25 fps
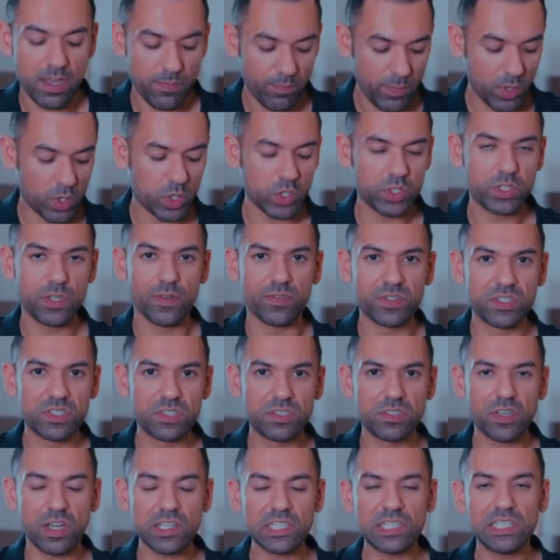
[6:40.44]
Because you've
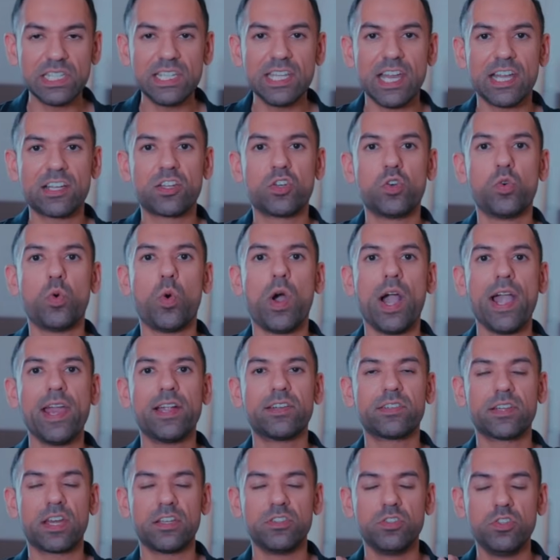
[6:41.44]
suddenly
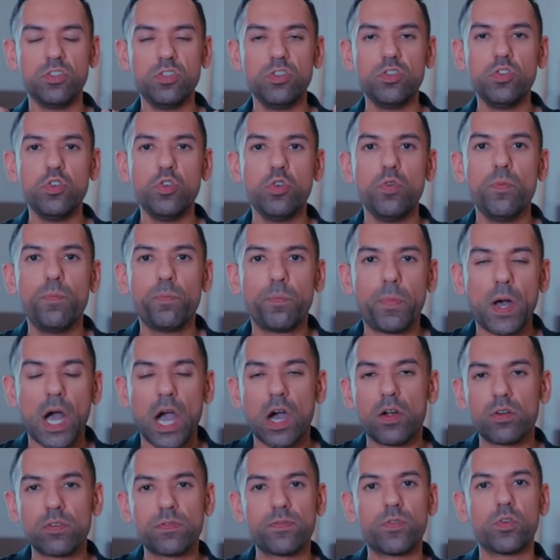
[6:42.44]
acquired a new
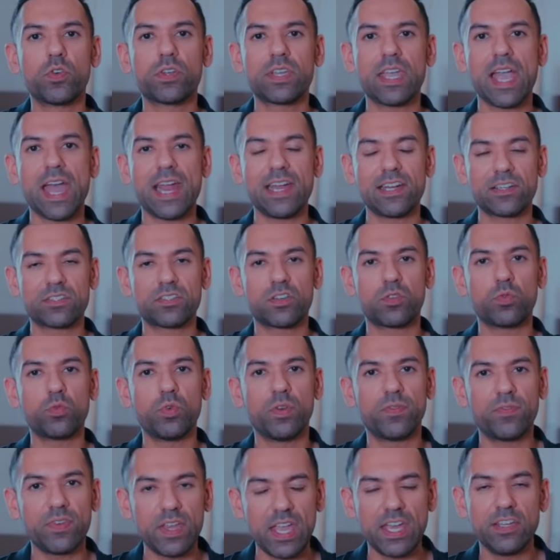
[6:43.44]
powerful character
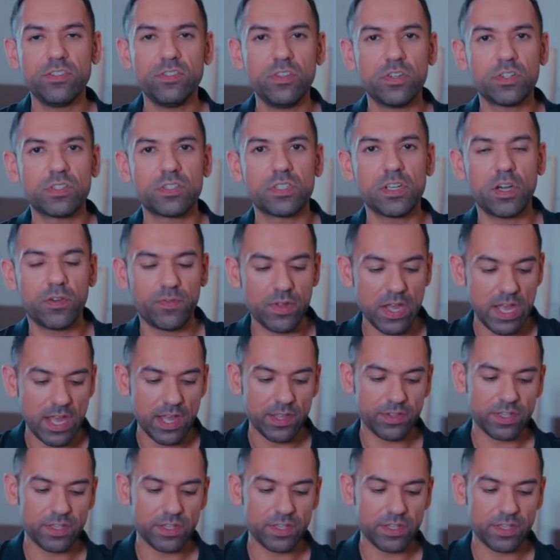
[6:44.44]
within yourself